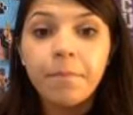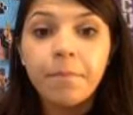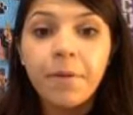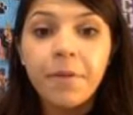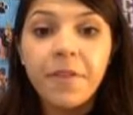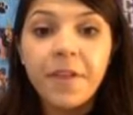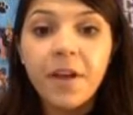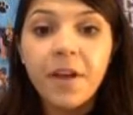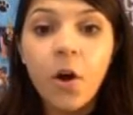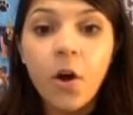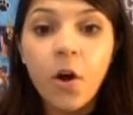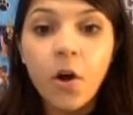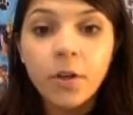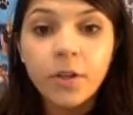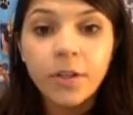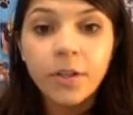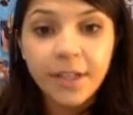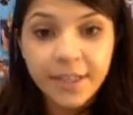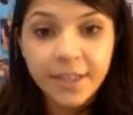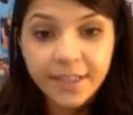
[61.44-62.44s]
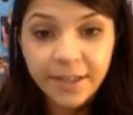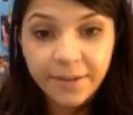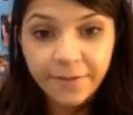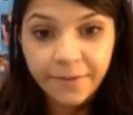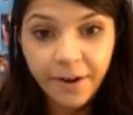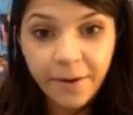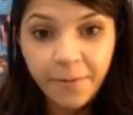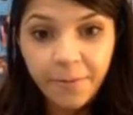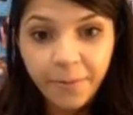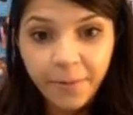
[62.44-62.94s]
but they all look
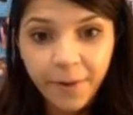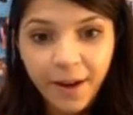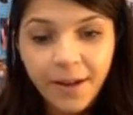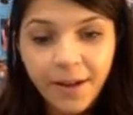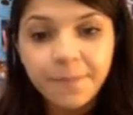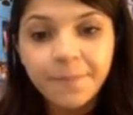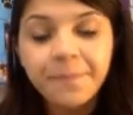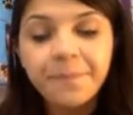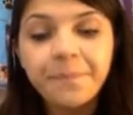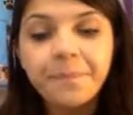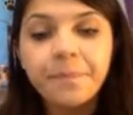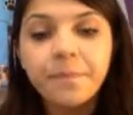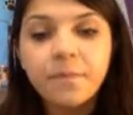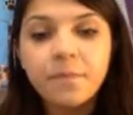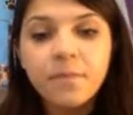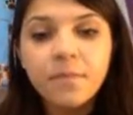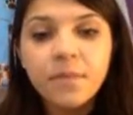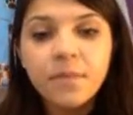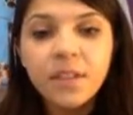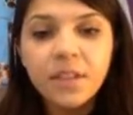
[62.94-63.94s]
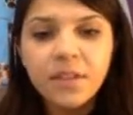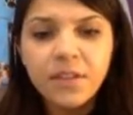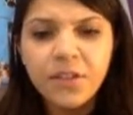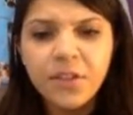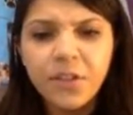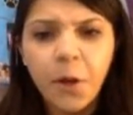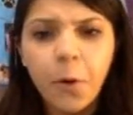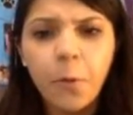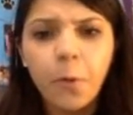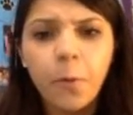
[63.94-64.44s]
different, right? And
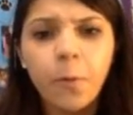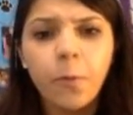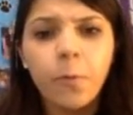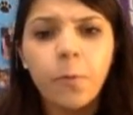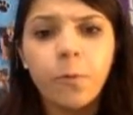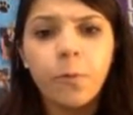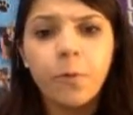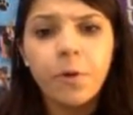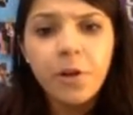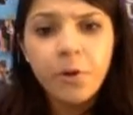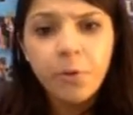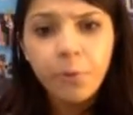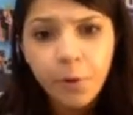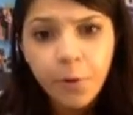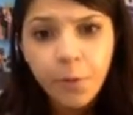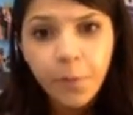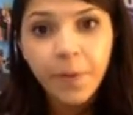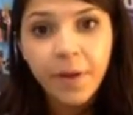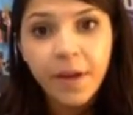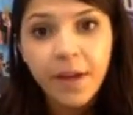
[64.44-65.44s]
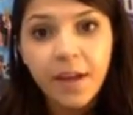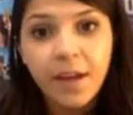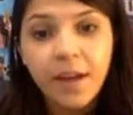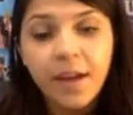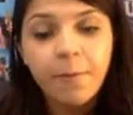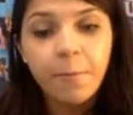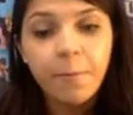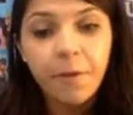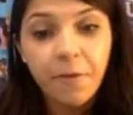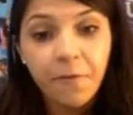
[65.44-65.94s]
so regrouping
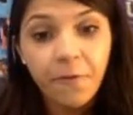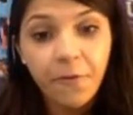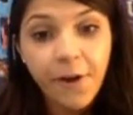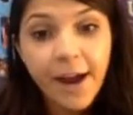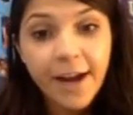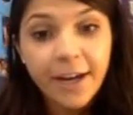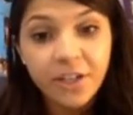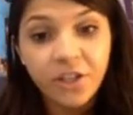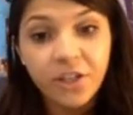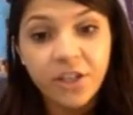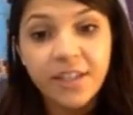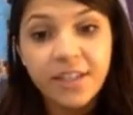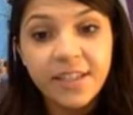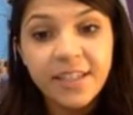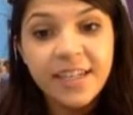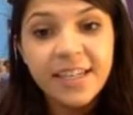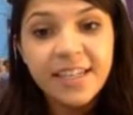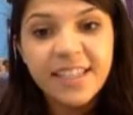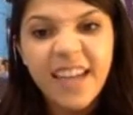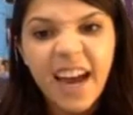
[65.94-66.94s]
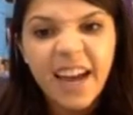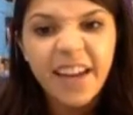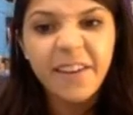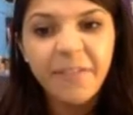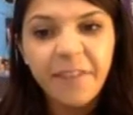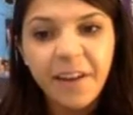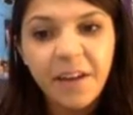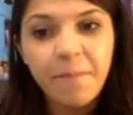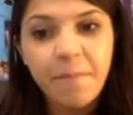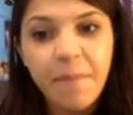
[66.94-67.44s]
with fractions is kind of
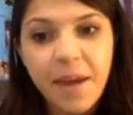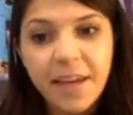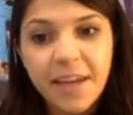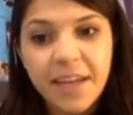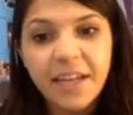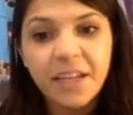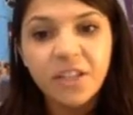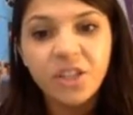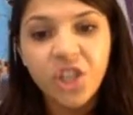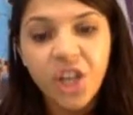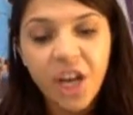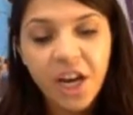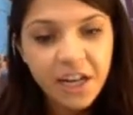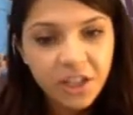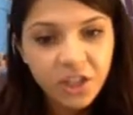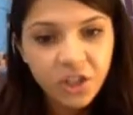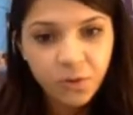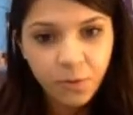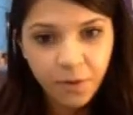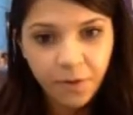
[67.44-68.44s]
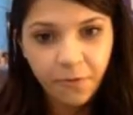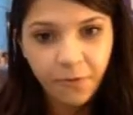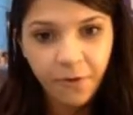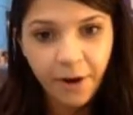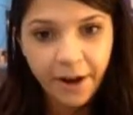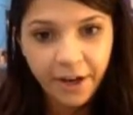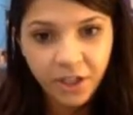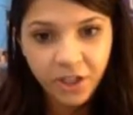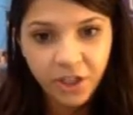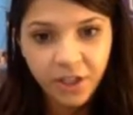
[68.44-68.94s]
like making change with
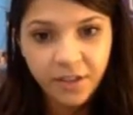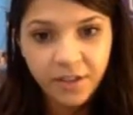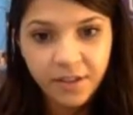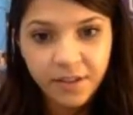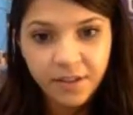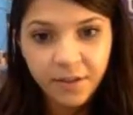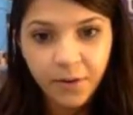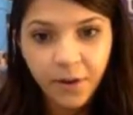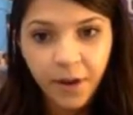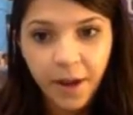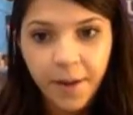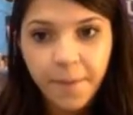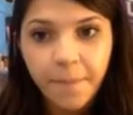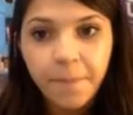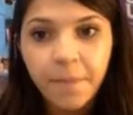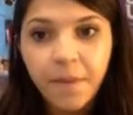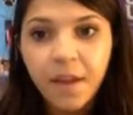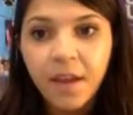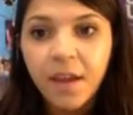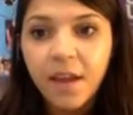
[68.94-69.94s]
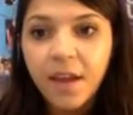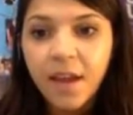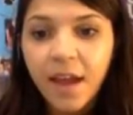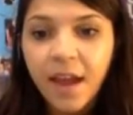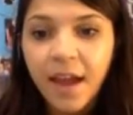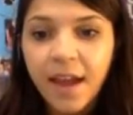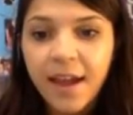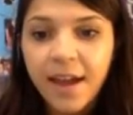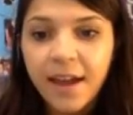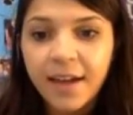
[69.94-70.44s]
fractions, okay?
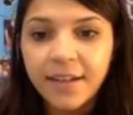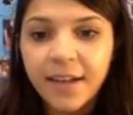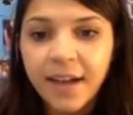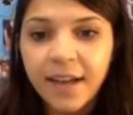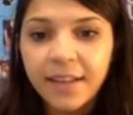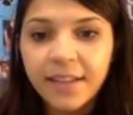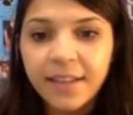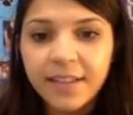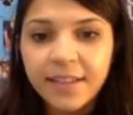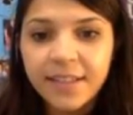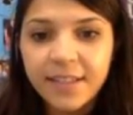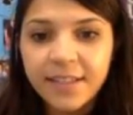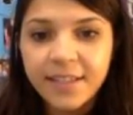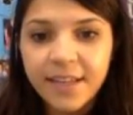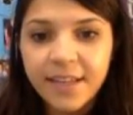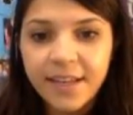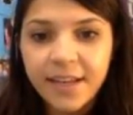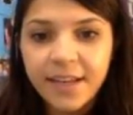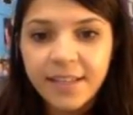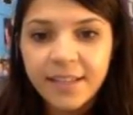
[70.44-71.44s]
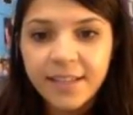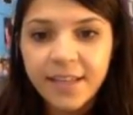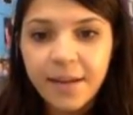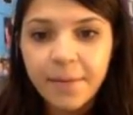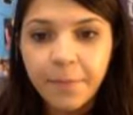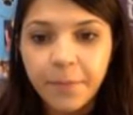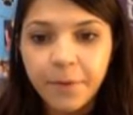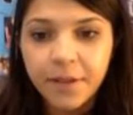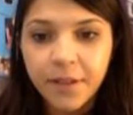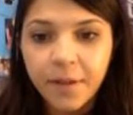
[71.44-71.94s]
And I listed this
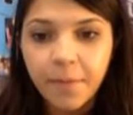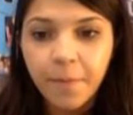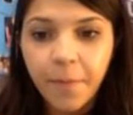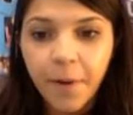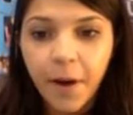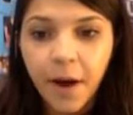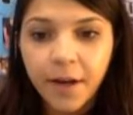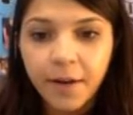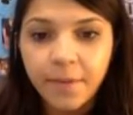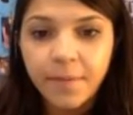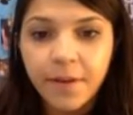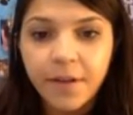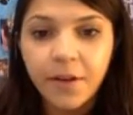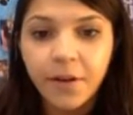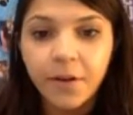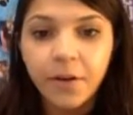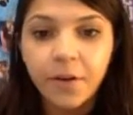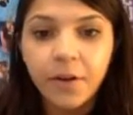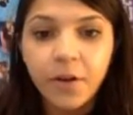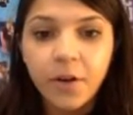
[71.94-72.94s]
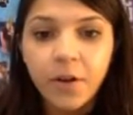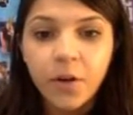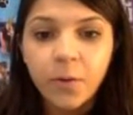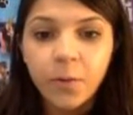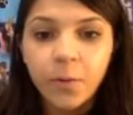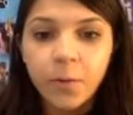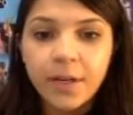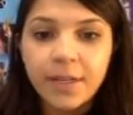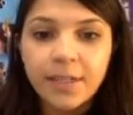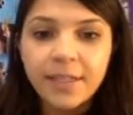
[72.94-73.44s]
example at the bottom here
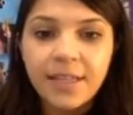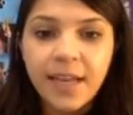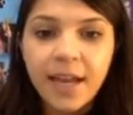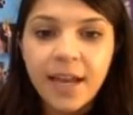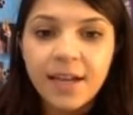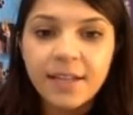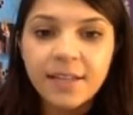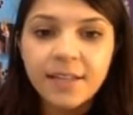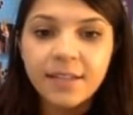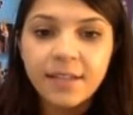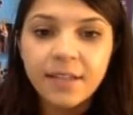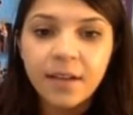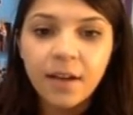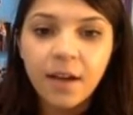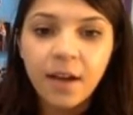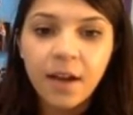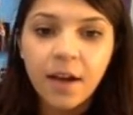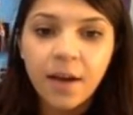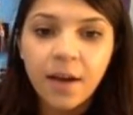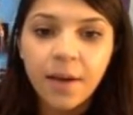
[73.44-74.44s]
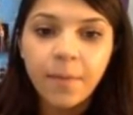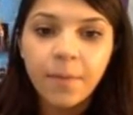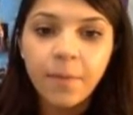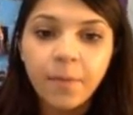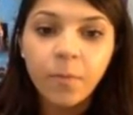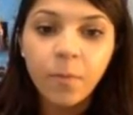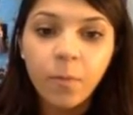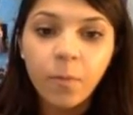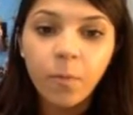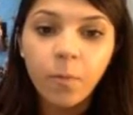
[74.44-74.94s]
where it says 1
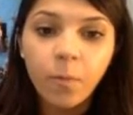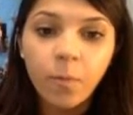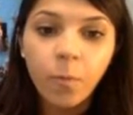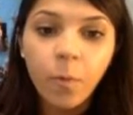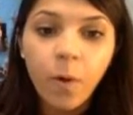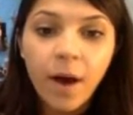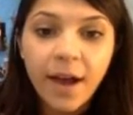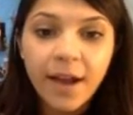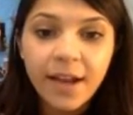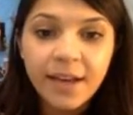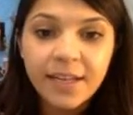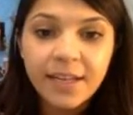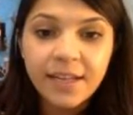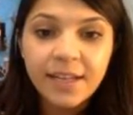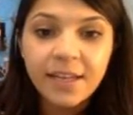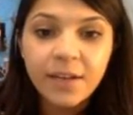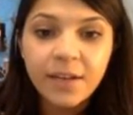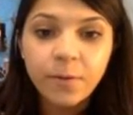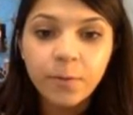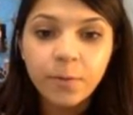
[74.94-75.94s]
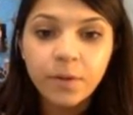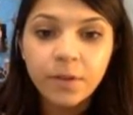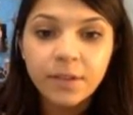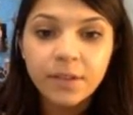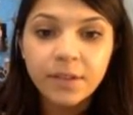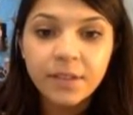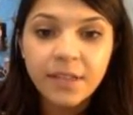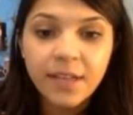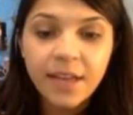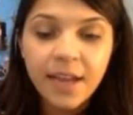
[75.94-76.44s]

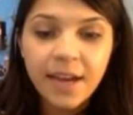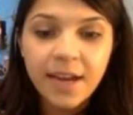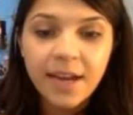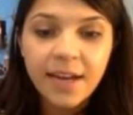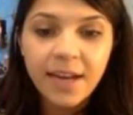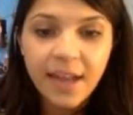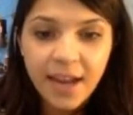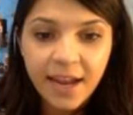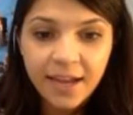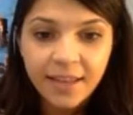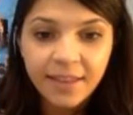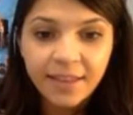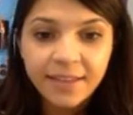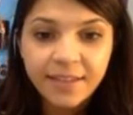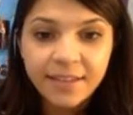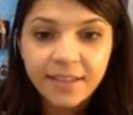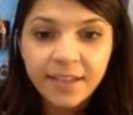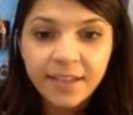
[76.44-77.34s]
equals 8/8,